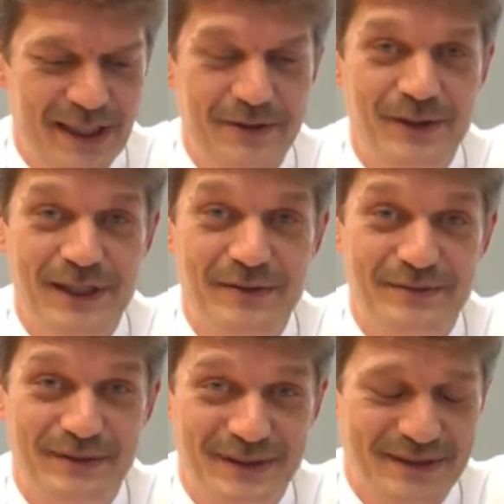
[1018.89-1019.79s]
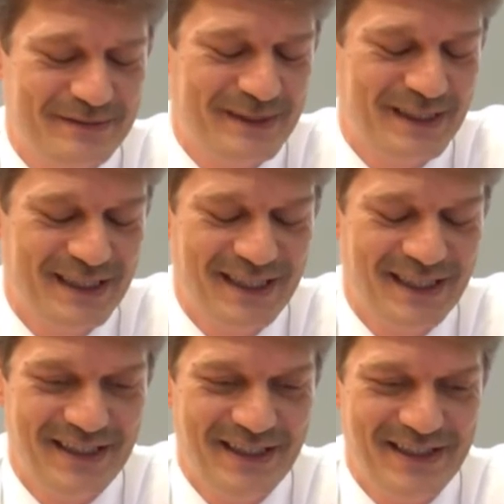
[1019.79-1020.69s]
and you have um,
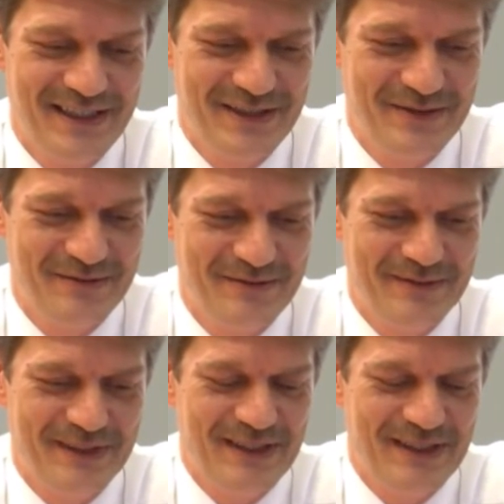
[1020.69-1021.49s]
um,